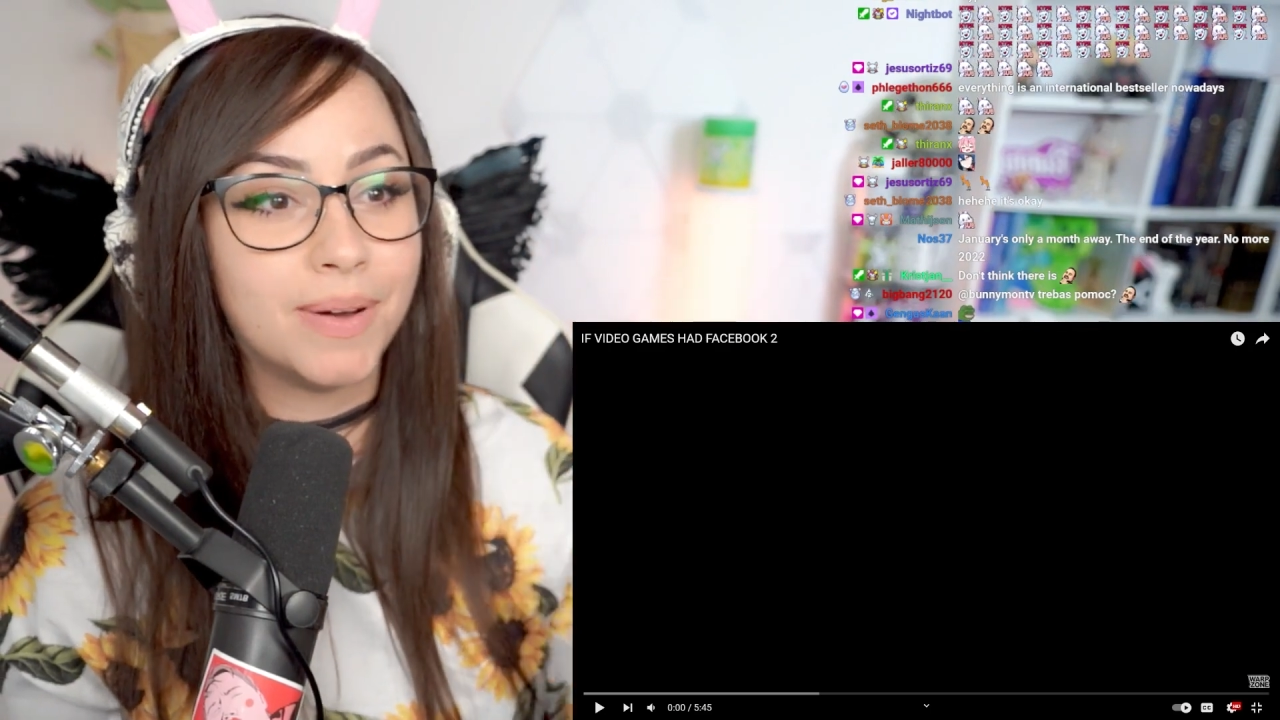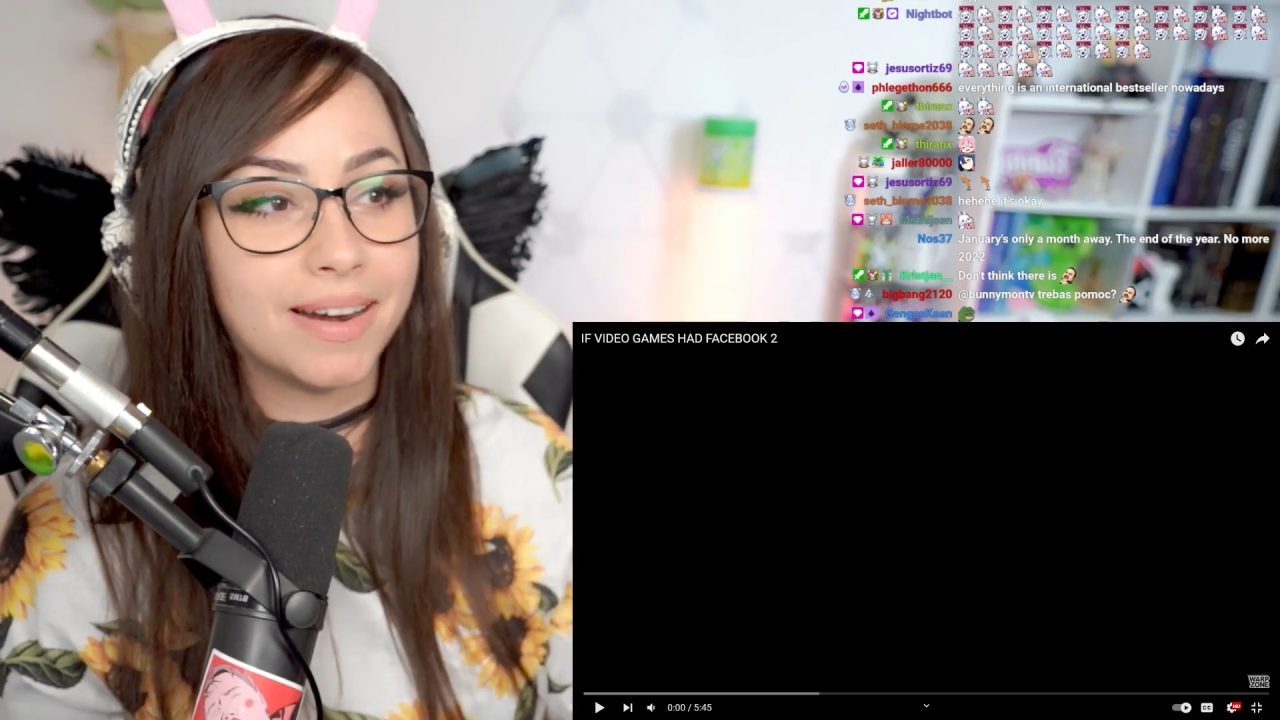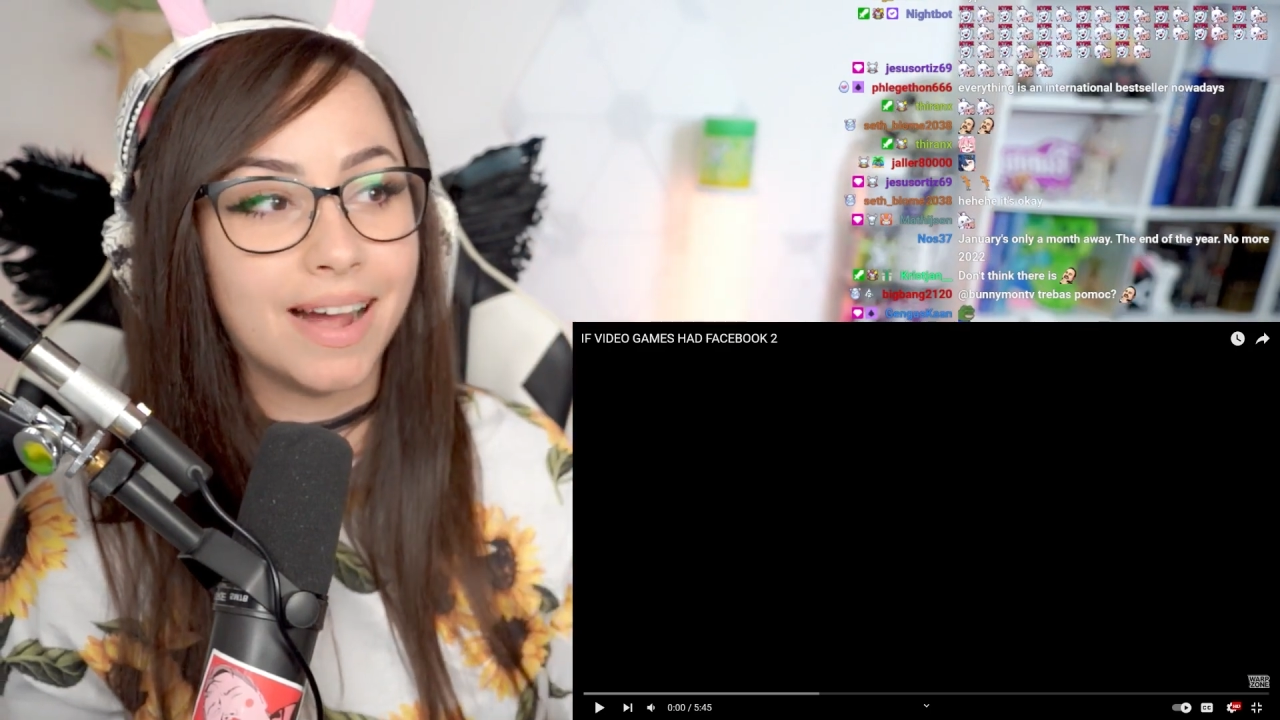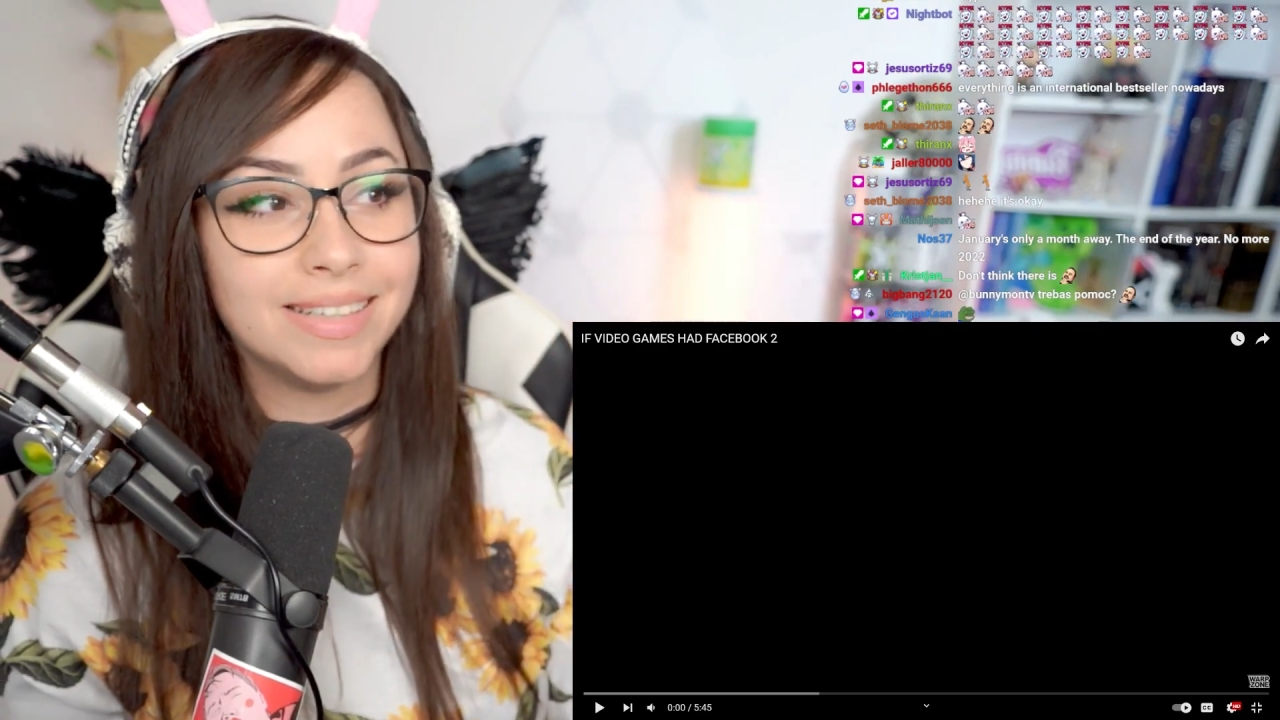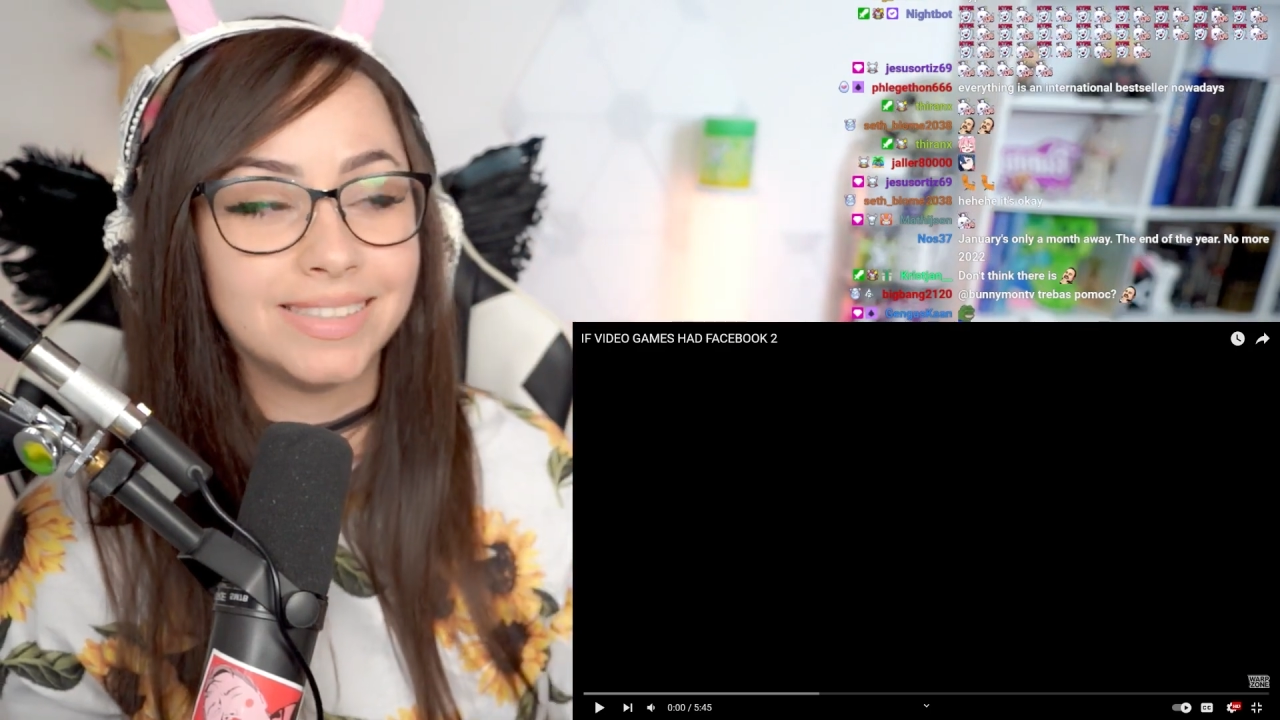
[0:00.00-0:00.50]

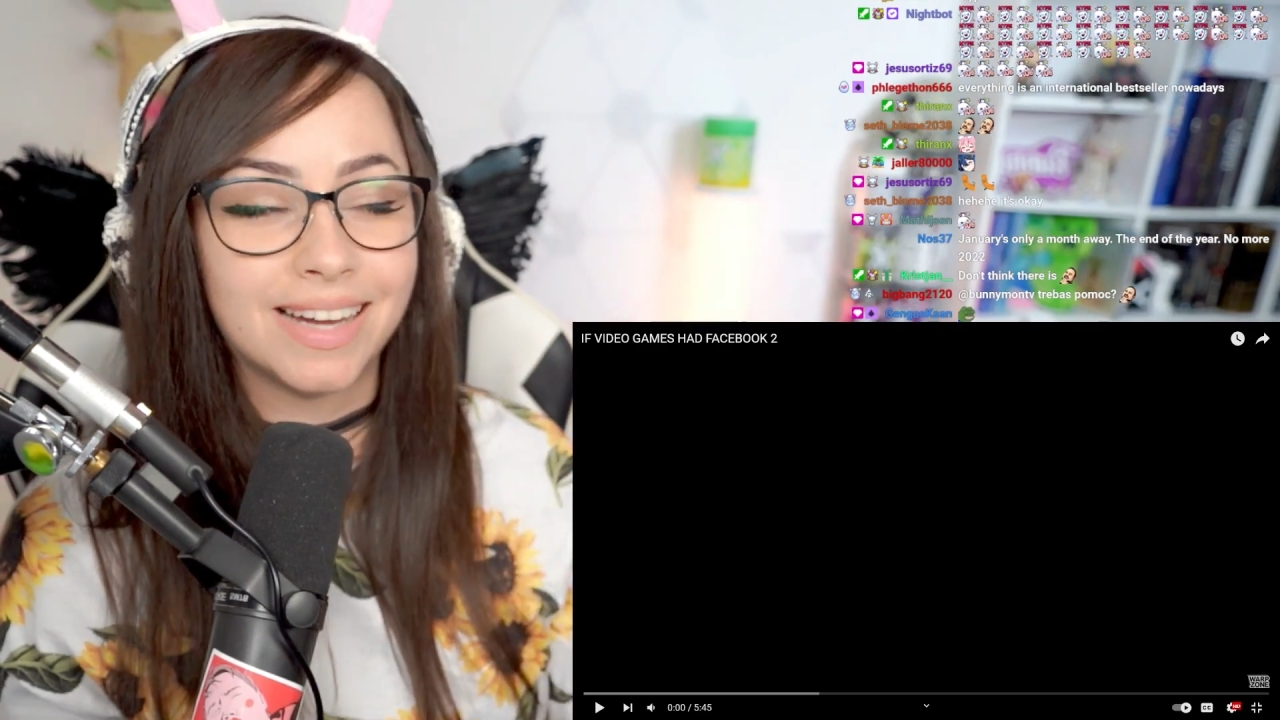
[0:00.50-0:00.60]
but it